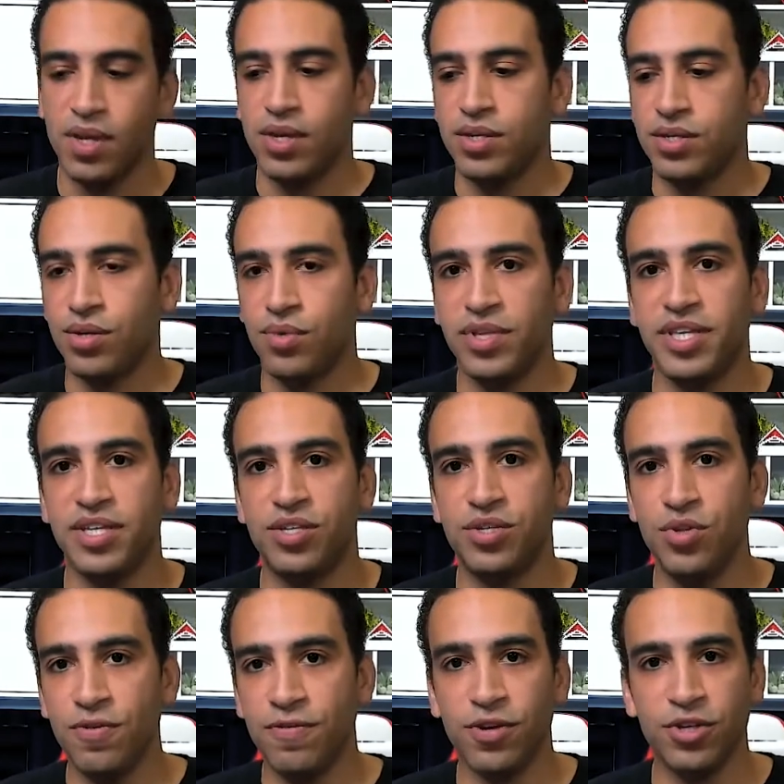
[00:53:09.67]
So with this
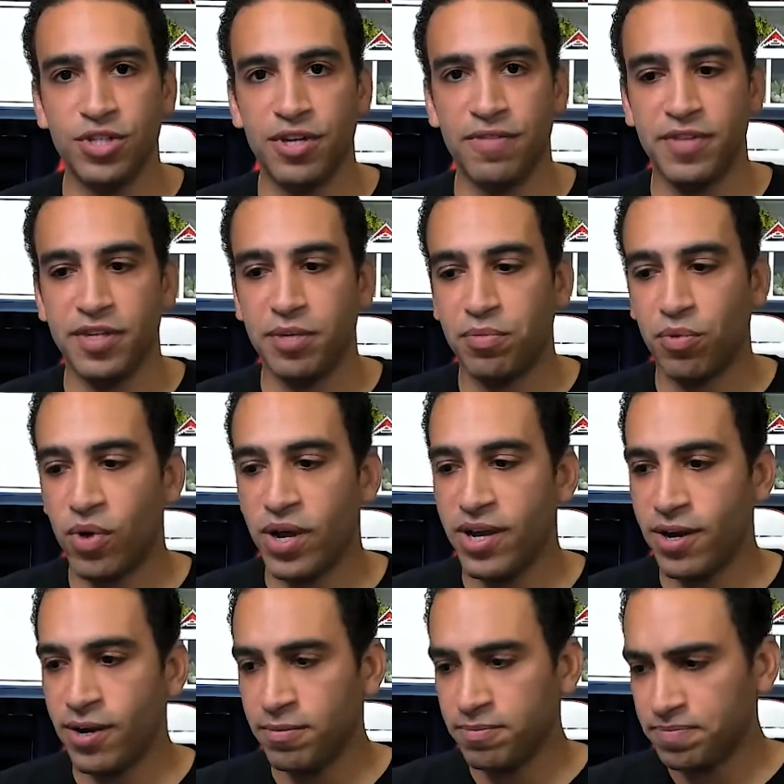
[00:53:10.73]
new version of the
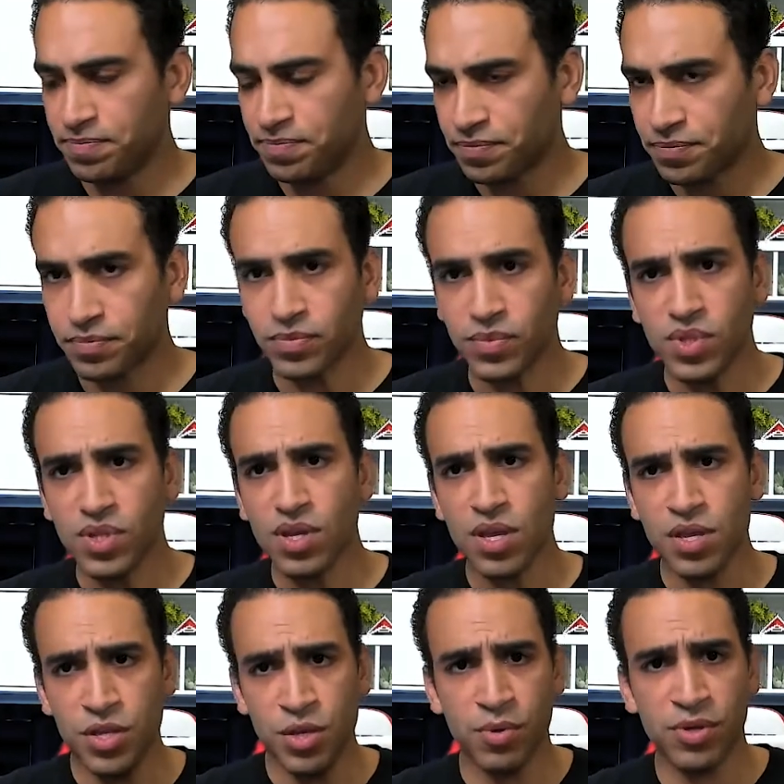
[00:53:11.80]
deployer,
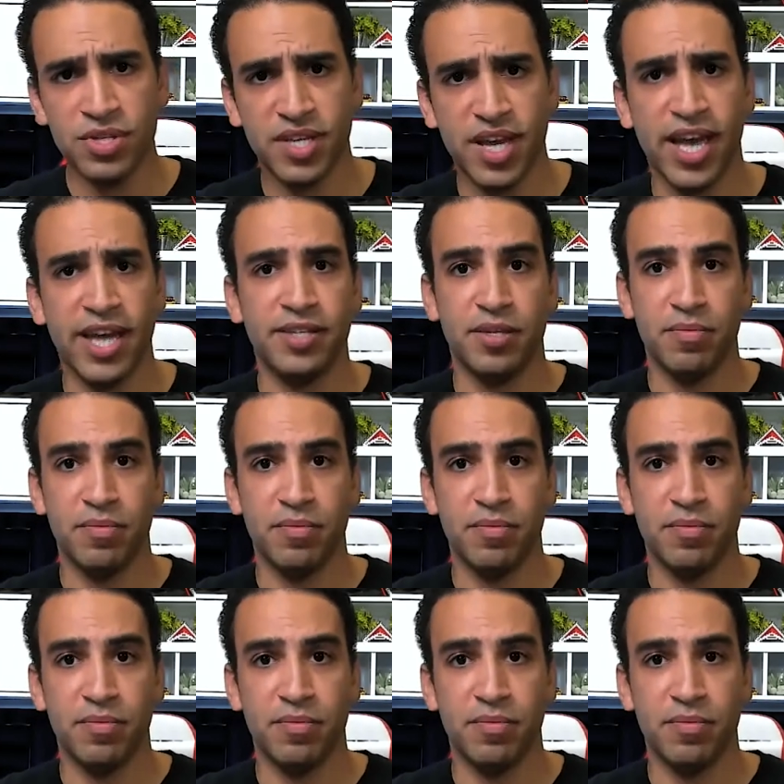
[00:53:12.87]
you were saying to